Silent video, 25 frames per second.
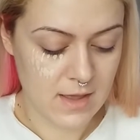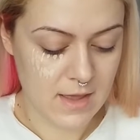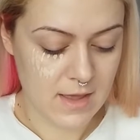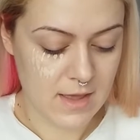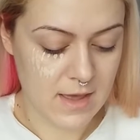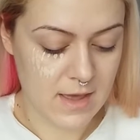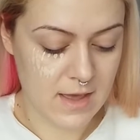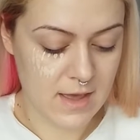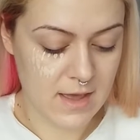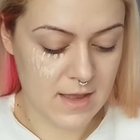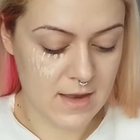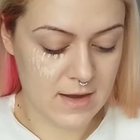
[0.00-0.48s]

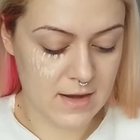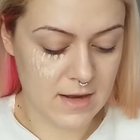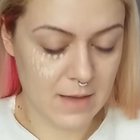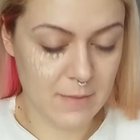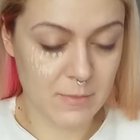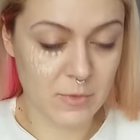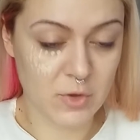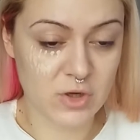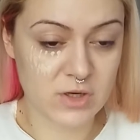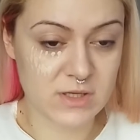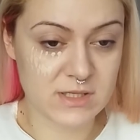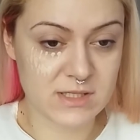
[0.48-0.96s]
And
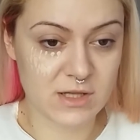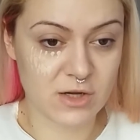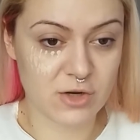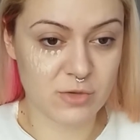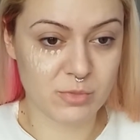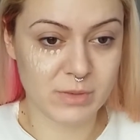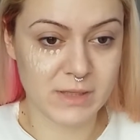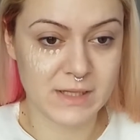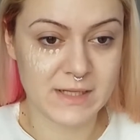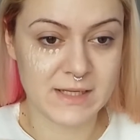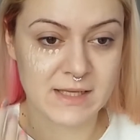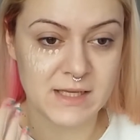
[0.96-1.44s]
I'm gonna
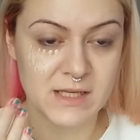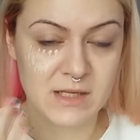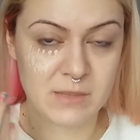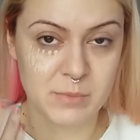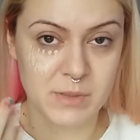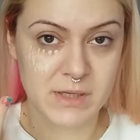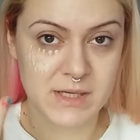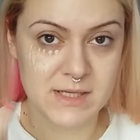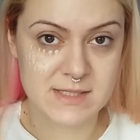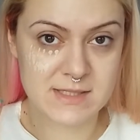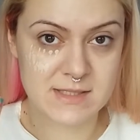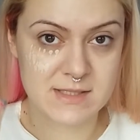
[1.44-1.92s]
start blending in
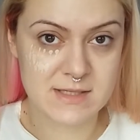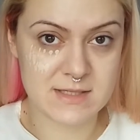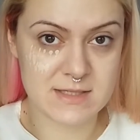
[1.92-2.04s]
because